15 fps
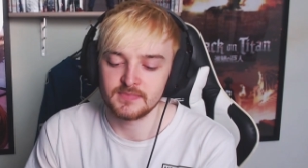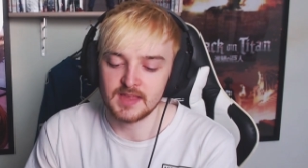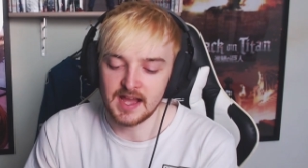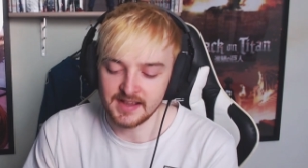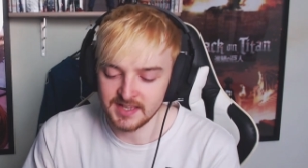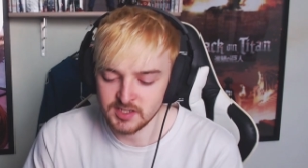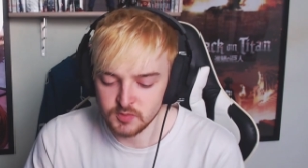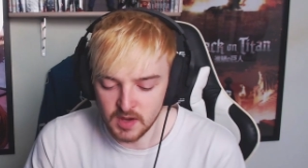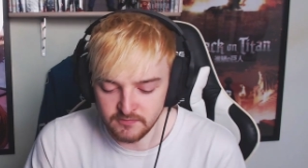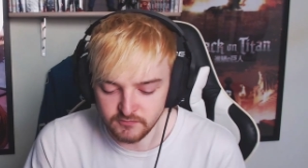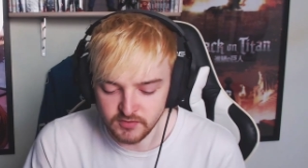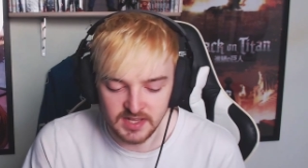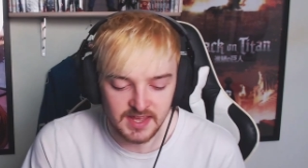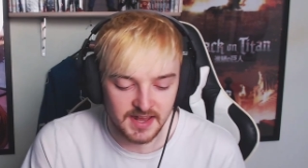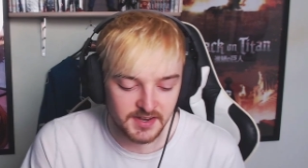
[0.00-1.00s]
I guess we haven't
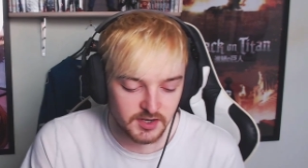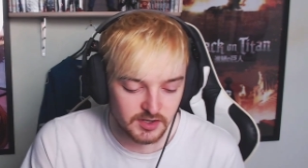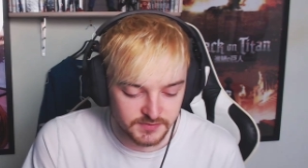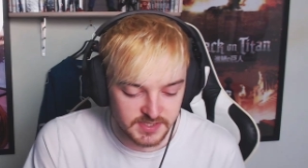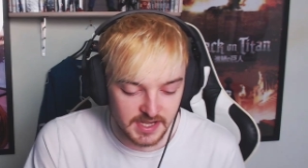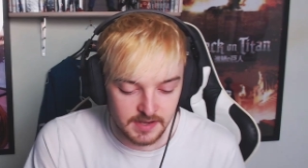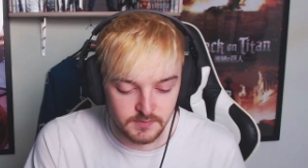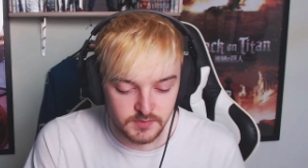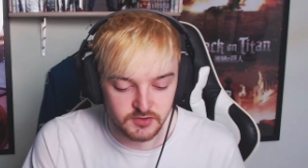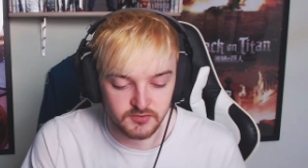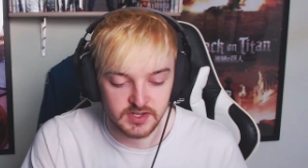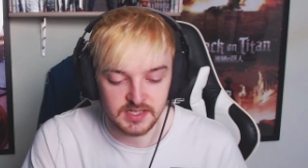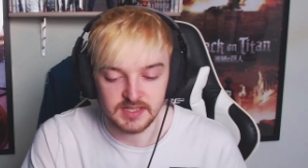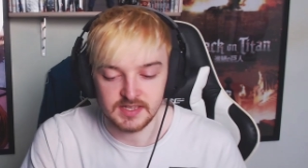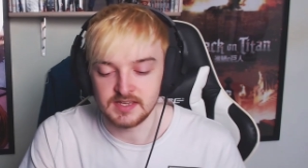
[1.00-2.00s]
really had enough time to
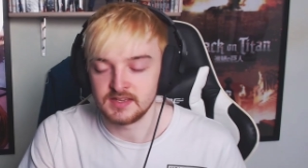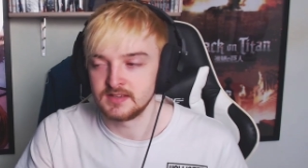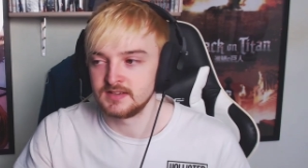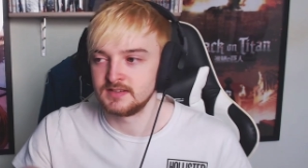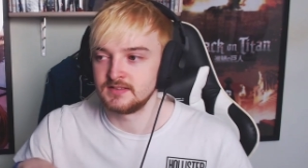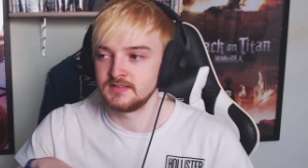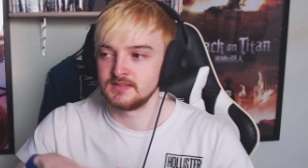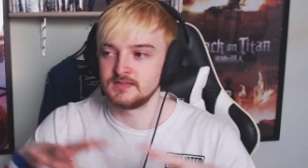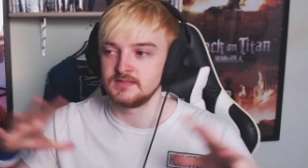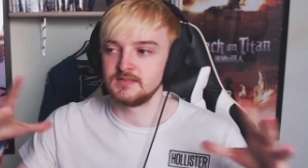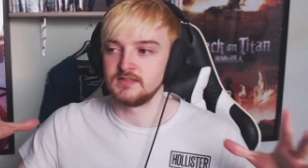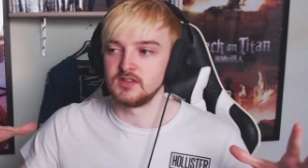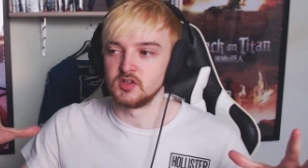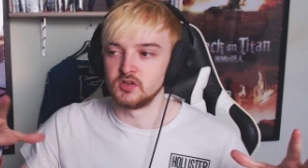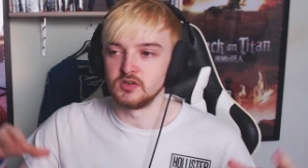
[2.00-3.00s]
really,
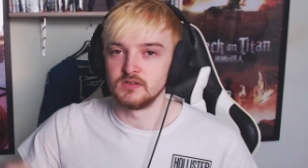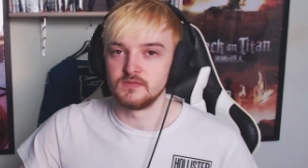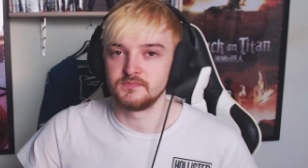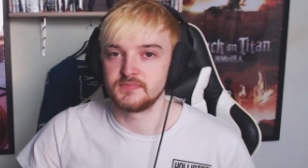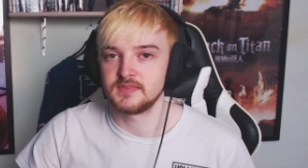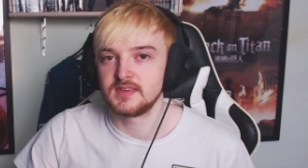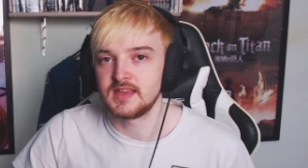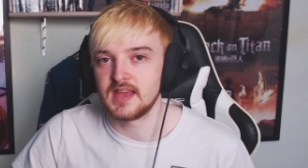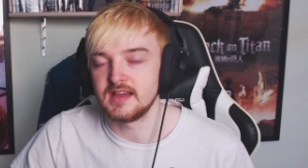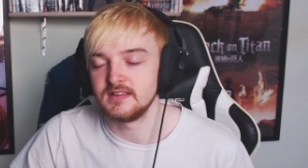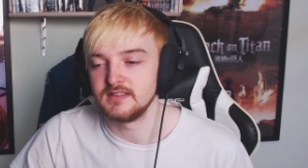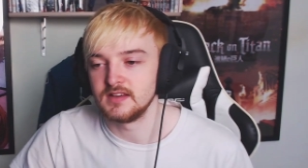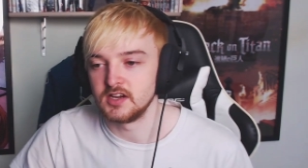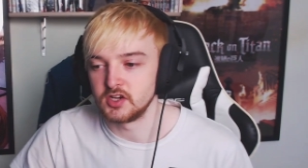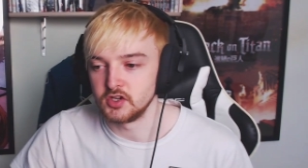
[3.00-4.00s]
you know, get
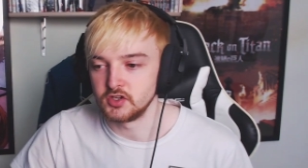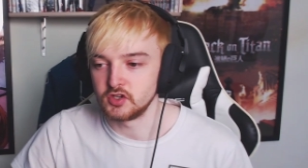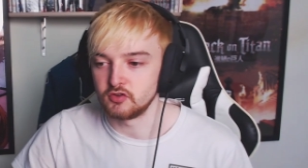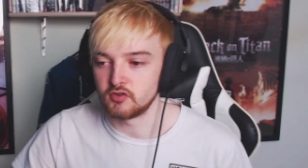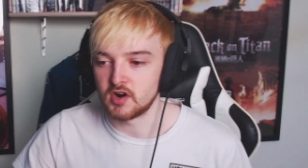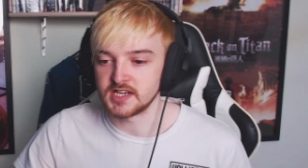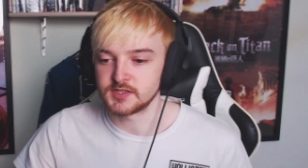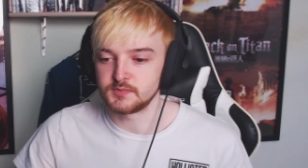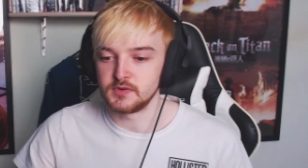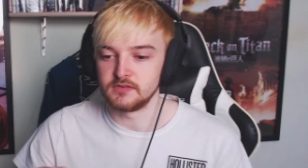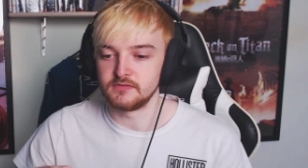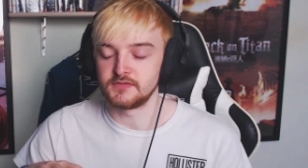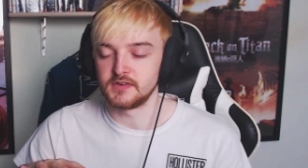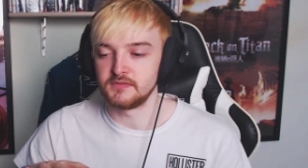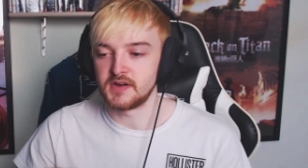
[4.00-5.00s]
a good grasp
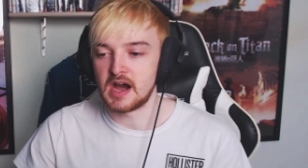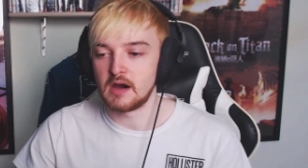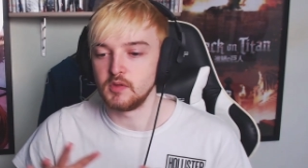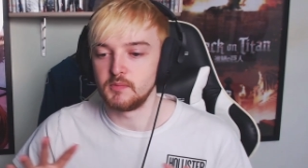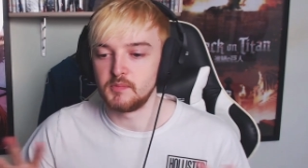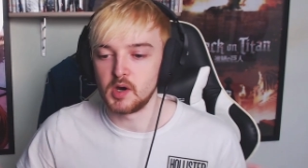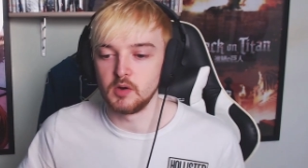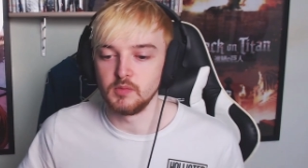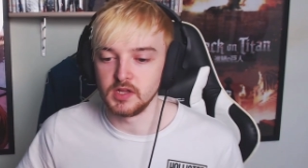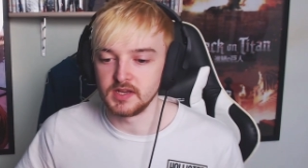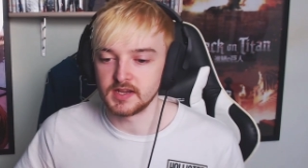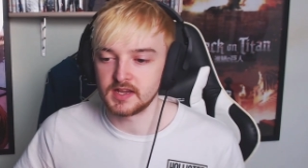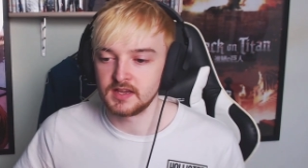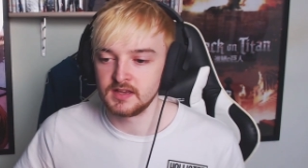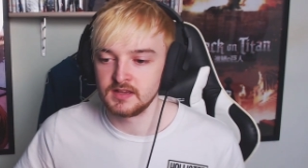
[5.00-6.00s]
of, of how the
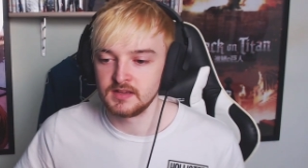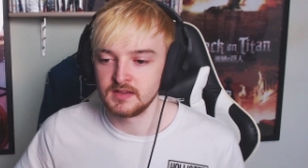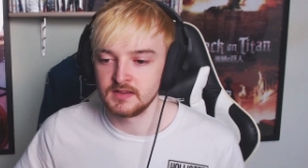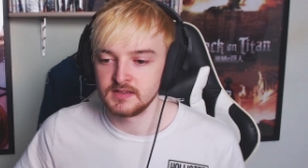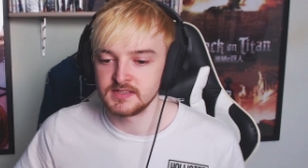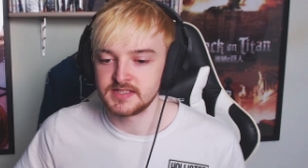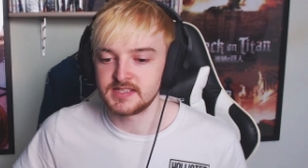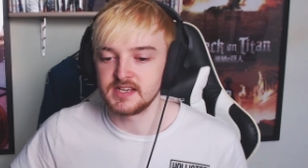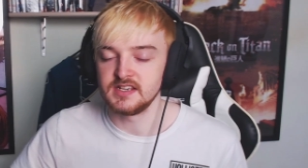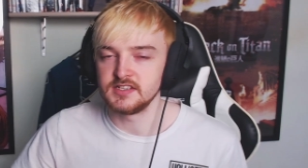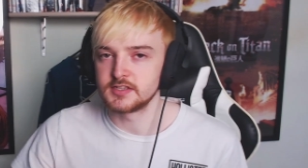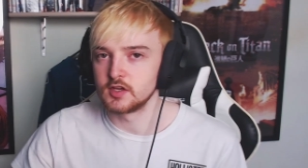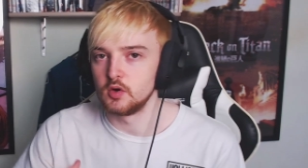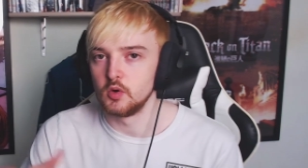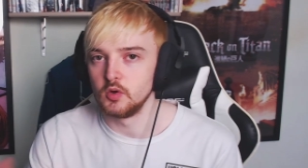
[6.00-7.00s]
public sees
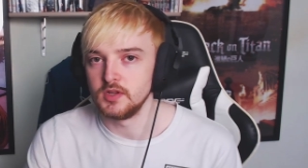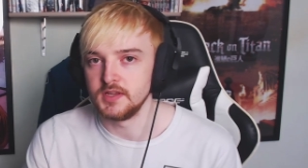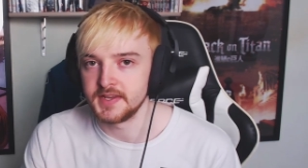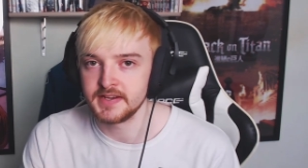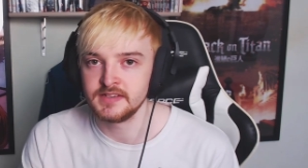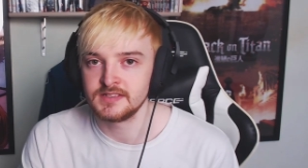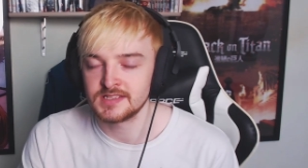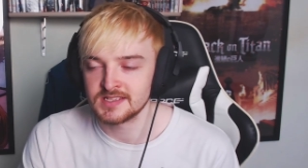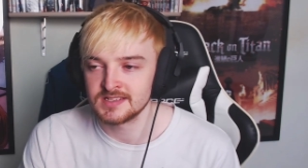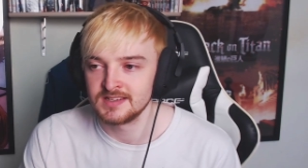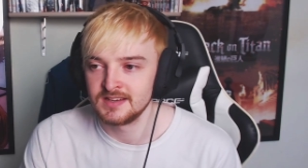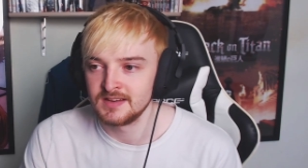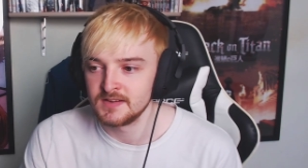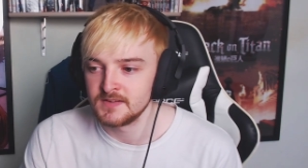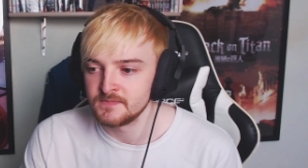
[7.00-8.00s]
the Holy Knights.
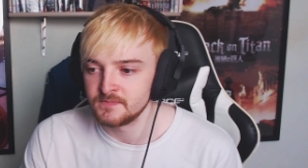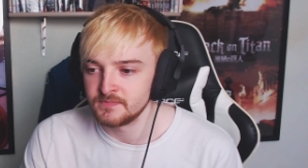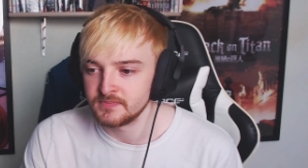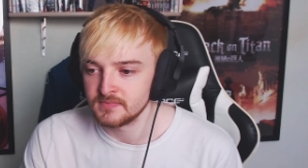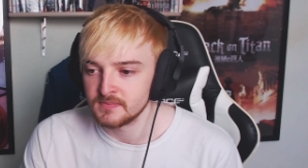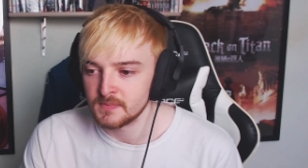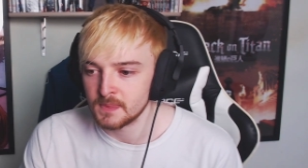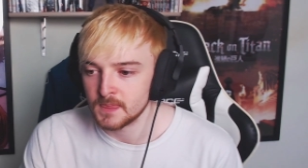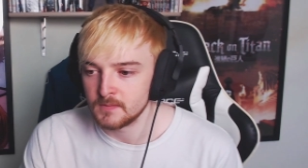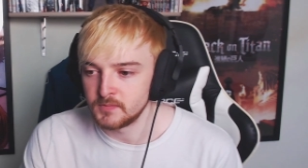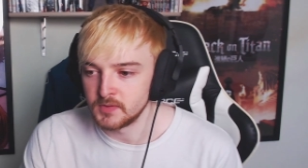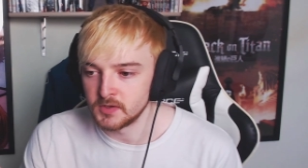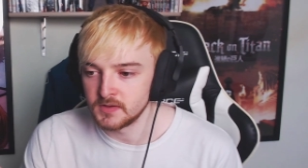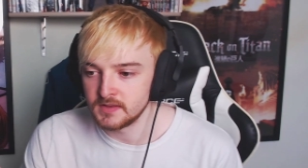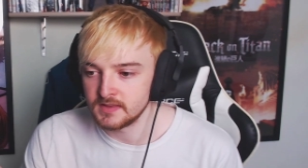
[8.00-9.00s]

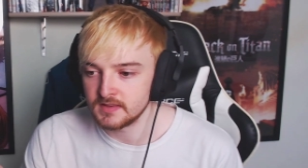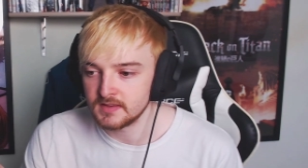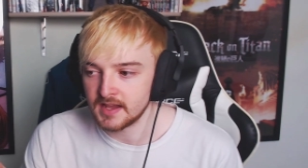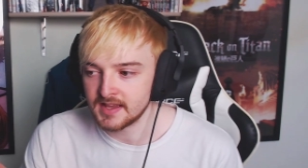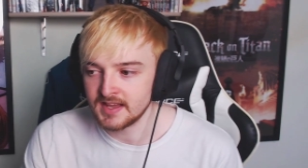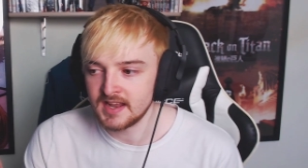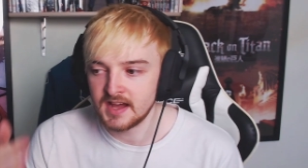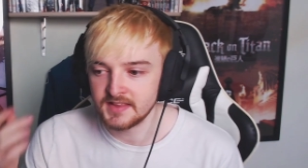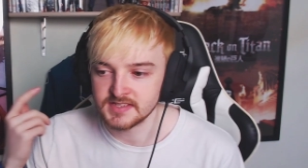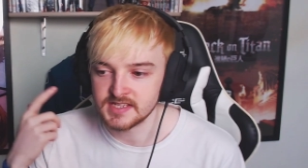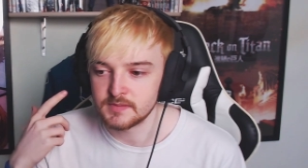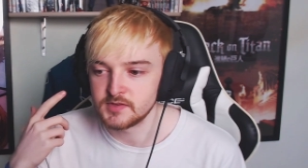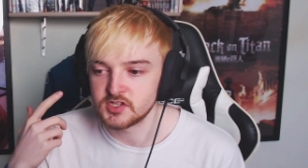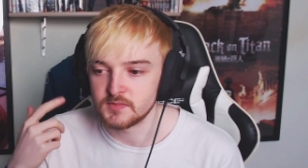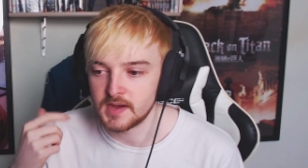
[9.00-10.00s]
But I kind of had this
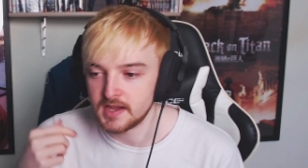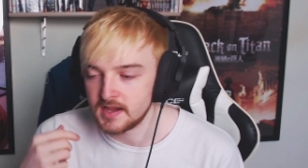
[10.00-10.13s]
image in my